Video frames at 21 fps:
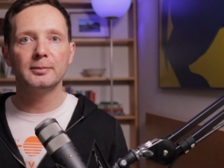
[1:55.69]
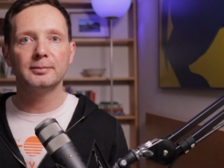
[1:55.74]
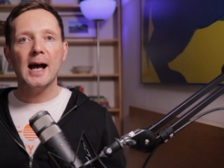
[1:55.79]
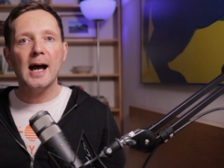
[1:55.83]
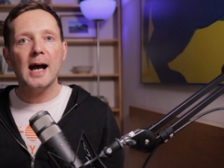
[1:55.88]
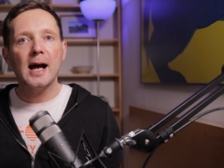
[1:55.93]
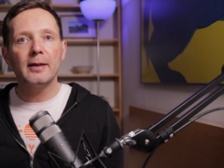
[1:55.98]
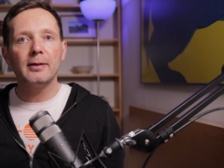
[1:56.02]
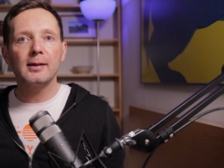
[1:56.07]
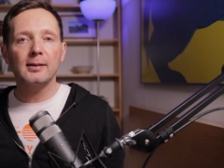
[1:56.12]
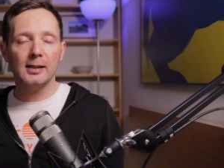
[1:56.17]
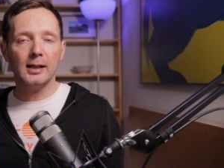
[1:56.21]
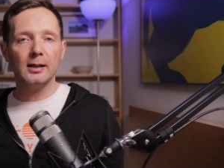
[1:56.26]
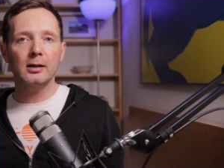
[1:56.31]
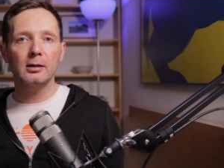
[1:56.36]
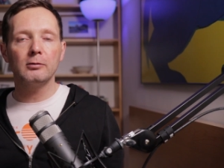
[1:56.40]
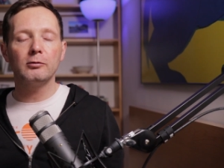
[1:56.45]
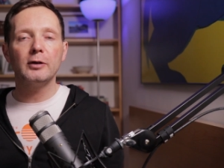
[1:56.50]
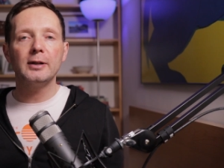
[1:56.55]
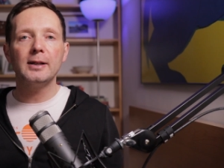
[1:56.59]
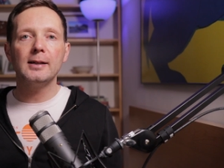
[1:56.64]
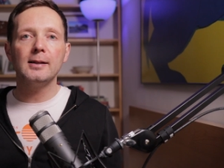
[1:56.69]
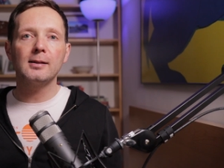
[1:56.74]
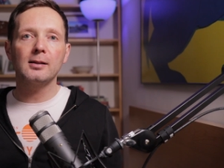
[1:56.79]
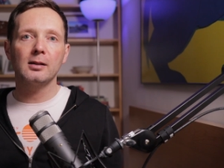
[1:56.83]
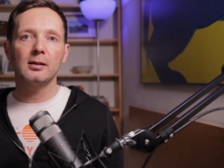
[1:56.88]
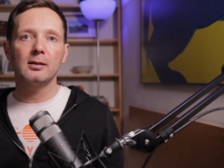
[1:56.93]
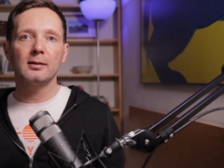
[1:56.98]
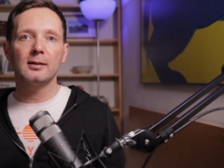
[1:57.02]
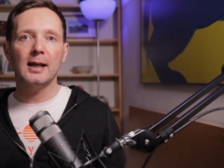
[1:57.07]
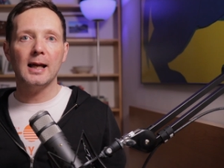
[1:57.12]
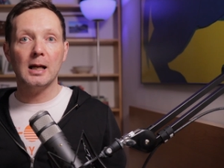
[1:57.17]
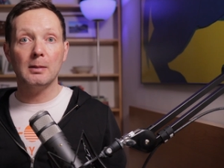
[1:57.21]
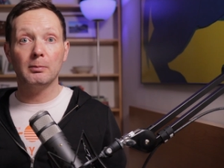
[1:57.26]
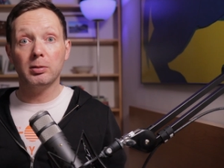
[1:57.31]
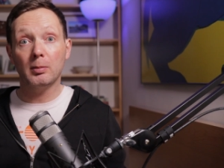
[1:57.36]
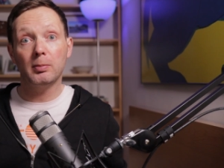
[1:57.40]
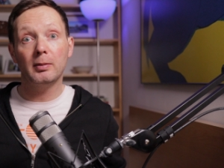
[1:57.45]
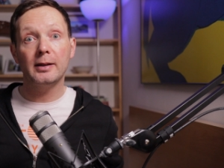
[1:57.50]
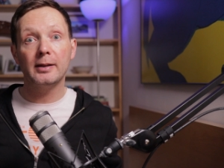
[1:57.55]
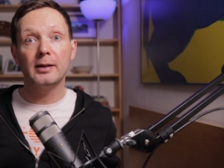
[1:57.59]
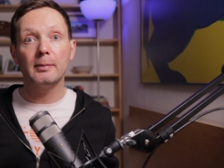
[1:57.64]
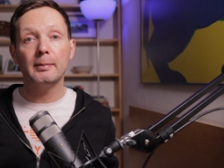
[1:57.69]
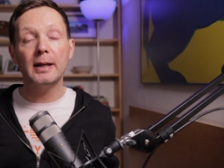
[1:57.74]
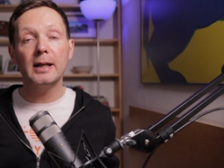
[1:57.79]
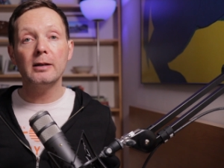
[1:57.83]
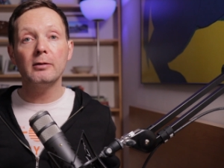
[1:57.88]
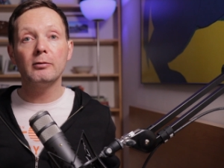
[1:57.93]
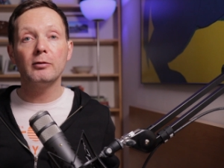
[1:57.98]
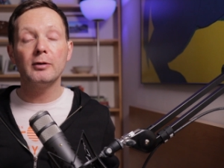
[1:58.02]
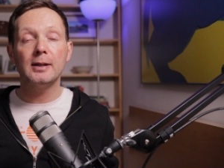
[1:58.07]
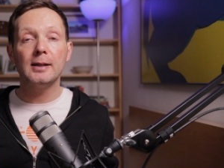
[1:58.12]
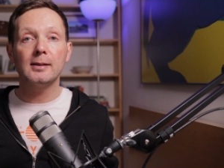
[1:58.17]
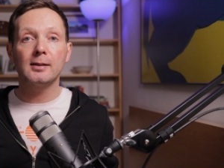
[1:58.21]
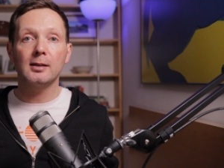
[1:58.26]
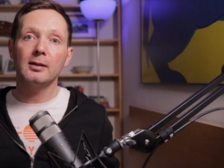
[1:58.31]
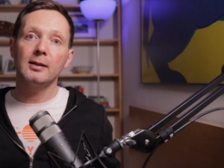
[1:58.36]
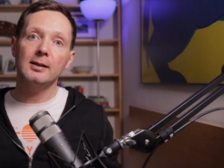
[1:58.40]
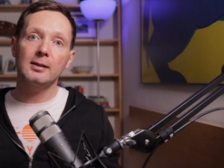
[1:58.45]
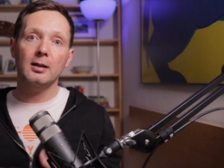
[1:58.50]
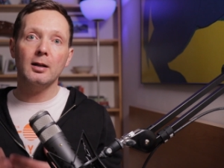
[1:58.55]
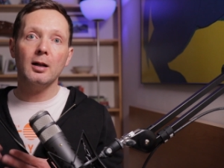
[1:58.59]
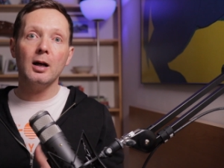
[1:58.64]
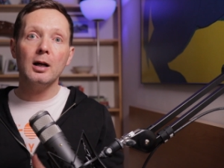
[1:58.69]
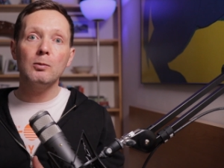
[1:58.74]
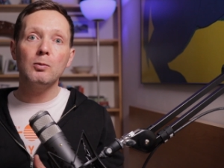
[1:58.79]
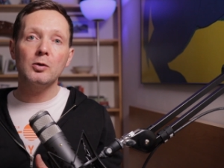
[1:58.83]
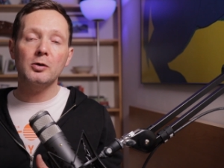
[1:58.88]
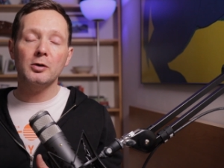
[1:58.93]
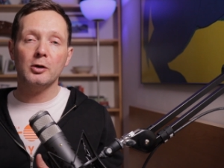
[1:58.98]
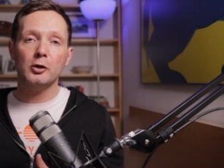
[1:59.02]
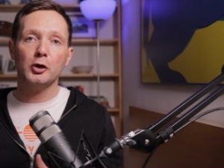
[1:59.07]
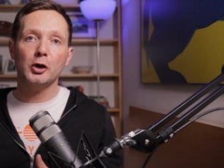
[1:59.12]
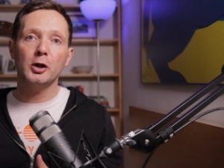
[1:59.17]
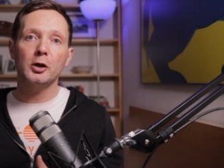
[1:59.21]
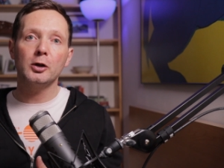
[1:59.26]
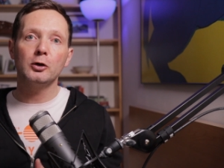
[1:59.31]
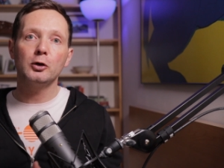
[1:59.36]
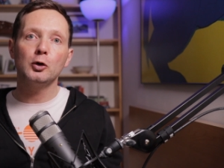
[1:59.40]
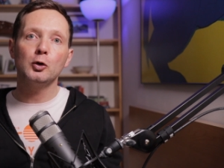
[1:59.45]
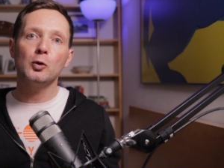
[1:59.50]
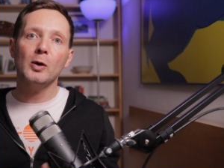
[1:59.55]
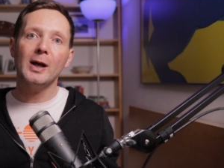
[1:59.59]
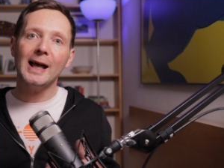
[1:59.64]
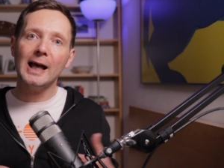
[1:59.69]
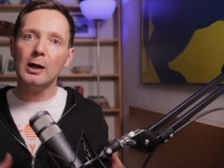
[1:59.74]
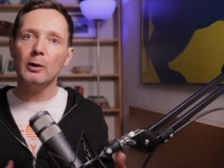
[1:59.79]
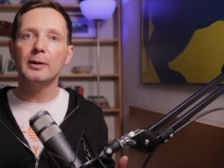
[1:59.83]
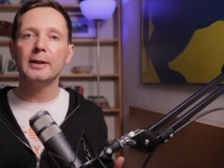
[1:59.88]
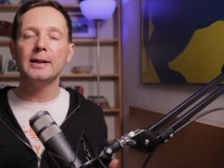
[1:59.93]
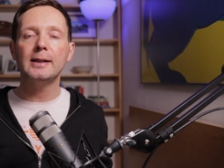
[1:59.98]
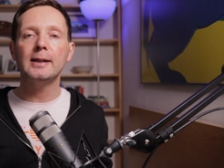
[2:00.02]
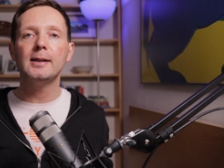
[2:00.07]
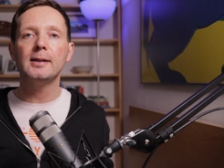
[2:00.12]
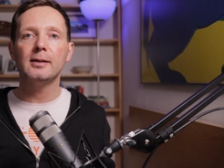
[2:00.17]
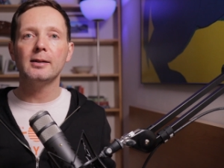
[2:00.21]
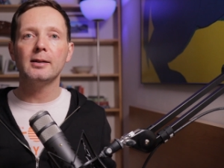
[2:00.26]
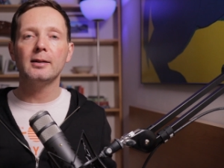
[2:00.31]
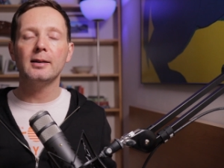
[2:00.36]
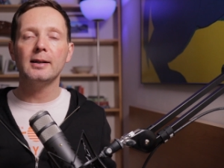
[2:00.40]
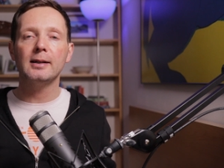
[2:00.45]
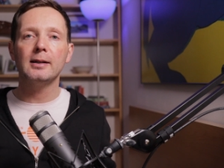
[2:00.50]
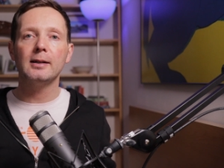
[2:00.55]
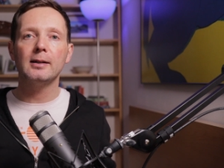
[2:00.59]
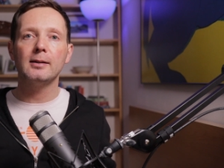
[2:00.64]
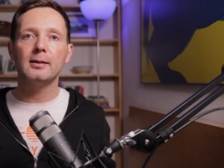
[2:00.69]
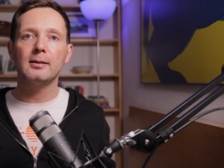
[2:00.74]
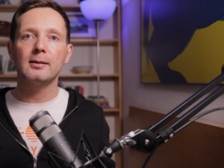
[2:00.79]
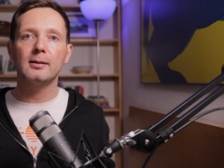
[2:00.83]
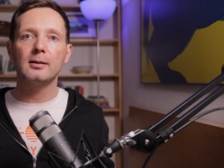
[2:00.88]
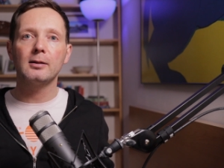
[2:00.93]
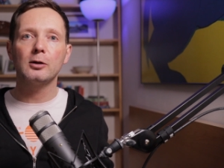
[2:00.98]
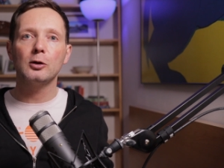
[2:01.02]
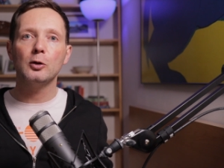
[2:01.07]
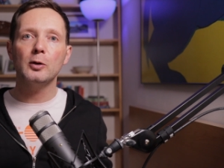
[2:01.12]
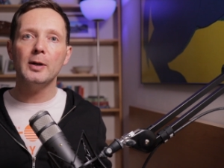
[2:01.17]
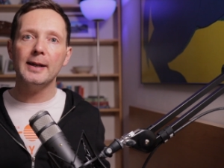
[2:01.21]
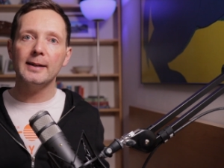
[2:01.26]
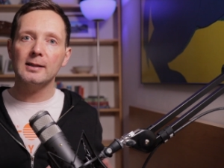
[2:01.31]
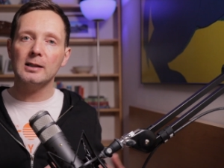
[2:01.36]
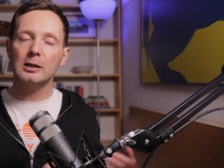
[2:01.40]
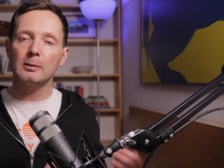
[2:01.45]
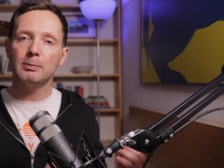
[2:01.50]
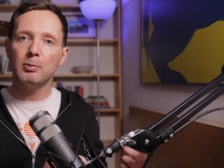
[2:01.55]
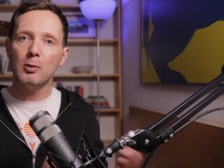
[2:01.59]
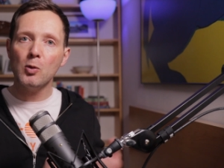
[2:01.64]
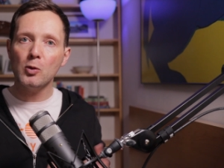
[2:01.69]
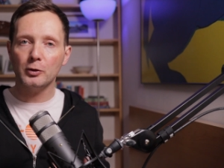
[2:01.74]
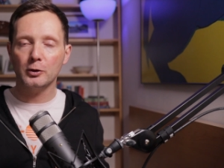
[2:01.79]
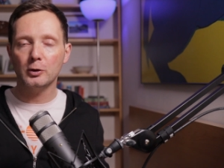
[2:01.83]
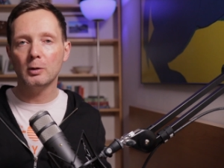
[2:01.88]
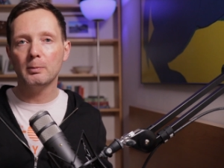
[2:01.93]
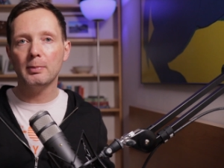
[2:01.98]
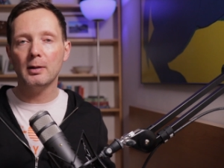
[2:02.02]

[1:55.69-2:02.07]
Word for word: And the second reason, and probably the main reason, is that I want to show you how easy it is to export your